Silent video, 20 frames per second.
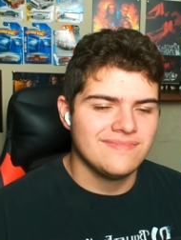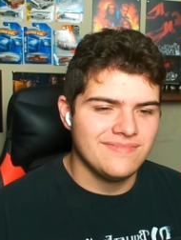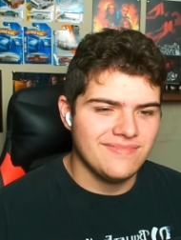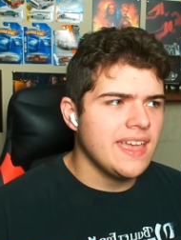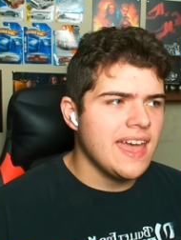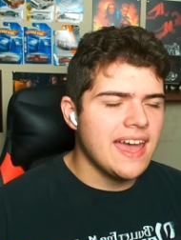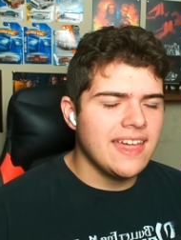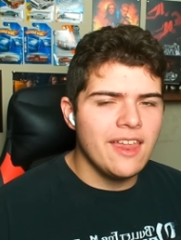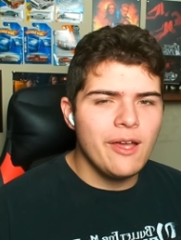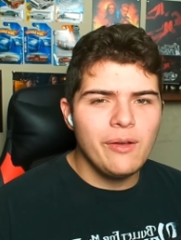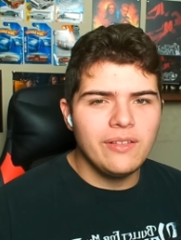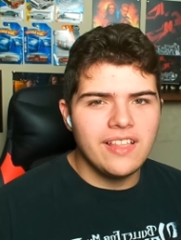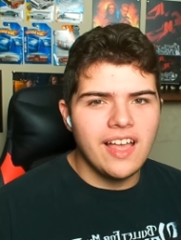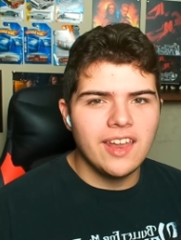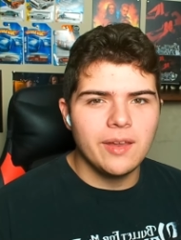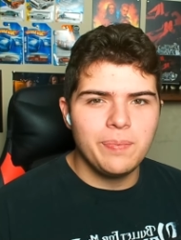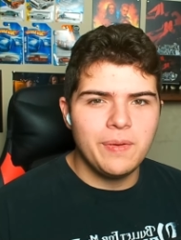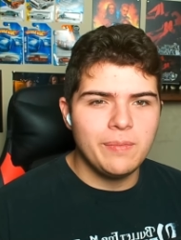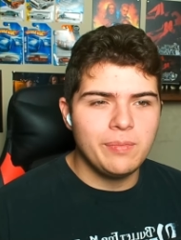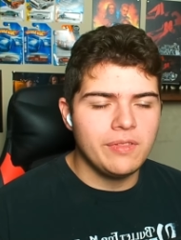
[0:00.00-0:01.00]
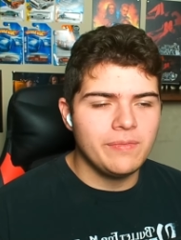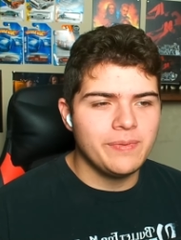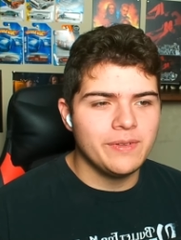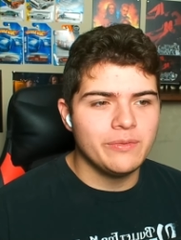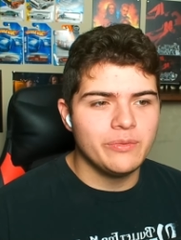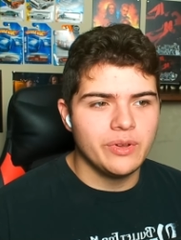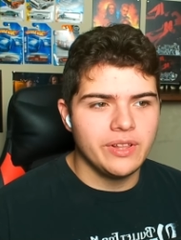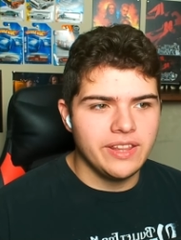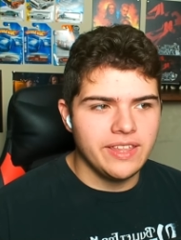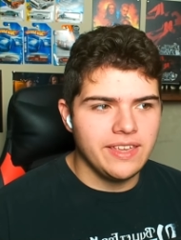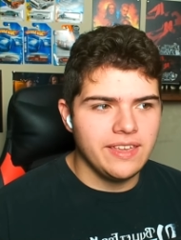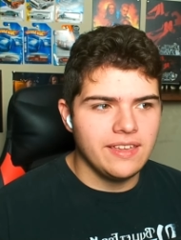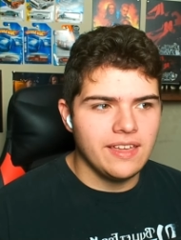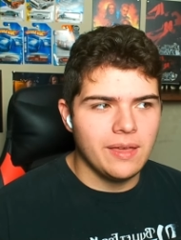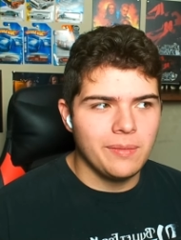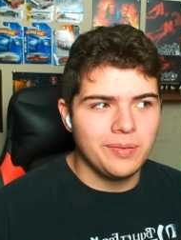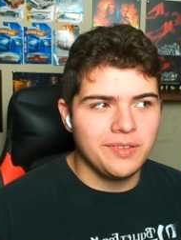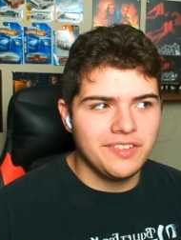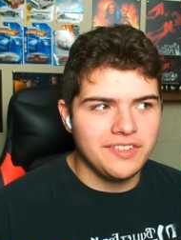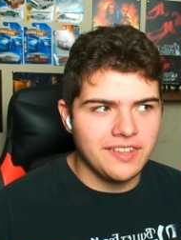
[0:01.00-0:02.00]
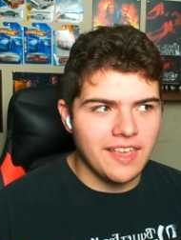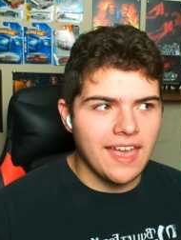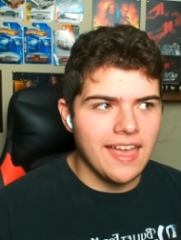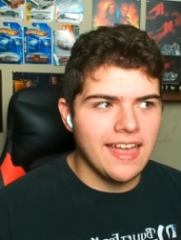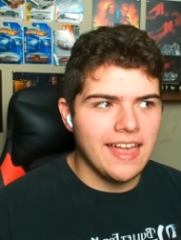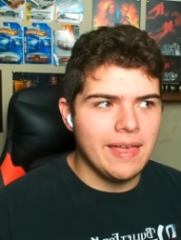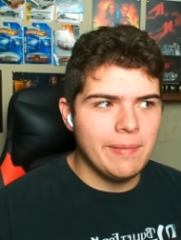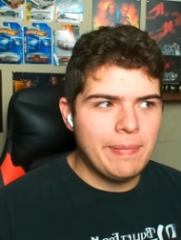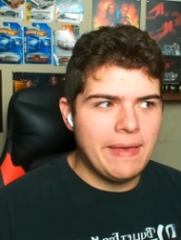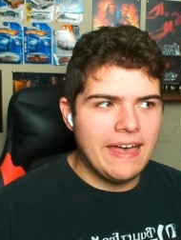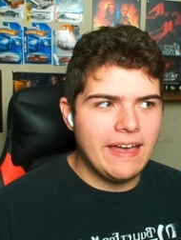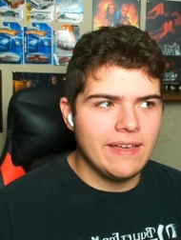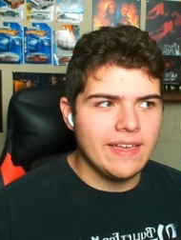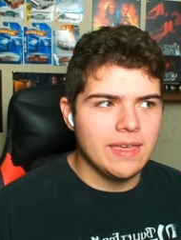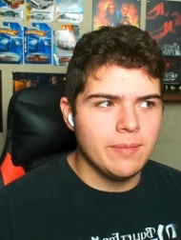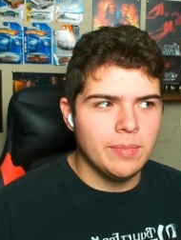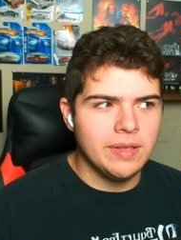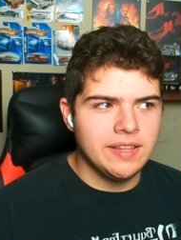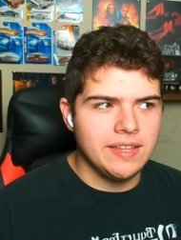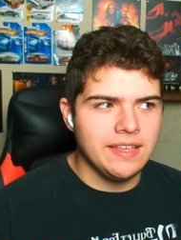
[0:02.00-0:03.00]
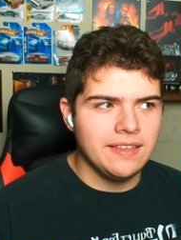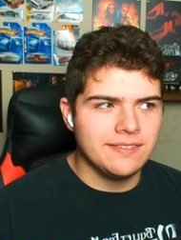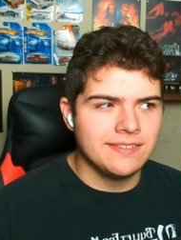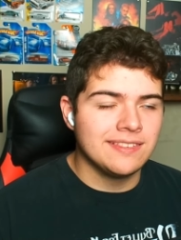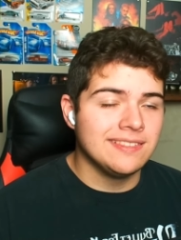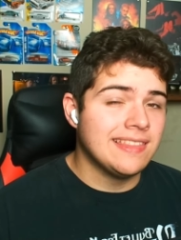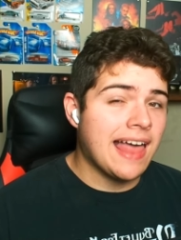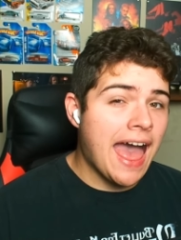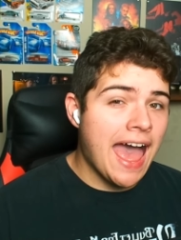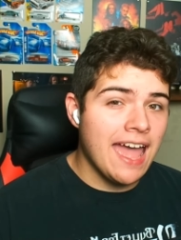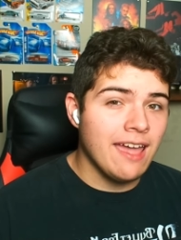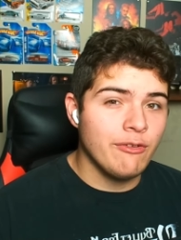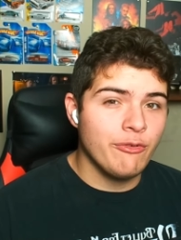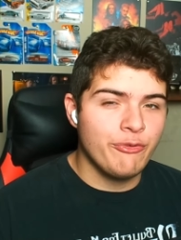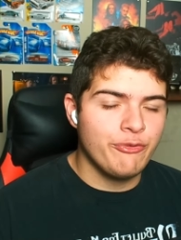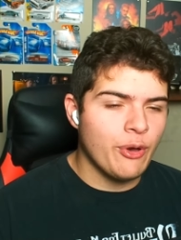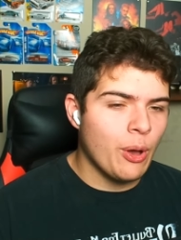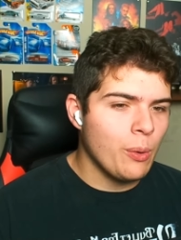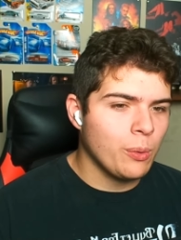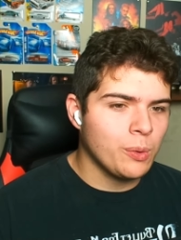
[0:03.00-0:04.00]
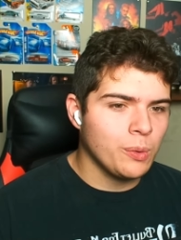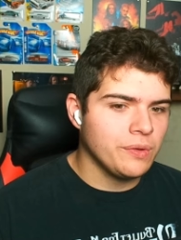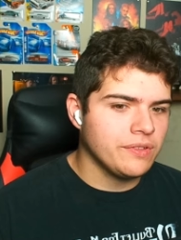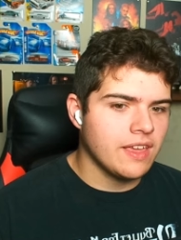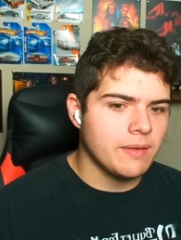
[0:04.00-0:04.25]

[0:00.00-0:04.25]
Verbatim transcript: Yeah, I know a lot of people have been really upset about Emily's live vocals.